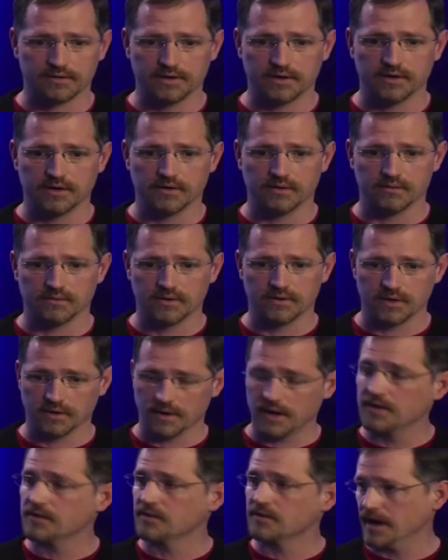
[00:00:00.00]
to
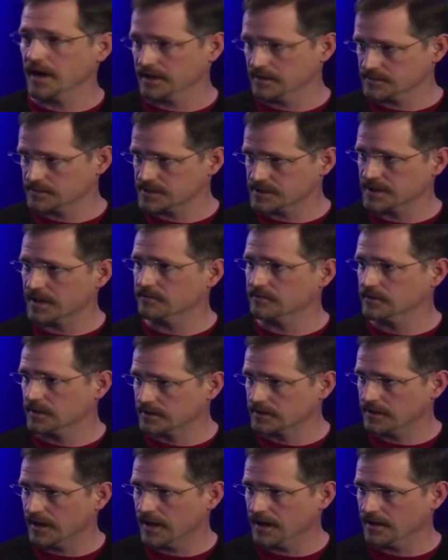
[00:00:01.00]
other items that I've
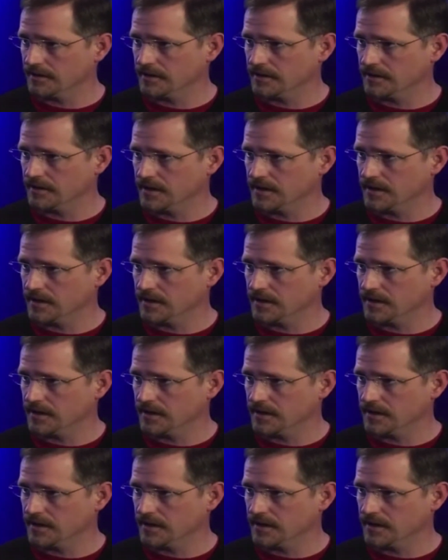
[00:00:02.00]
looked at.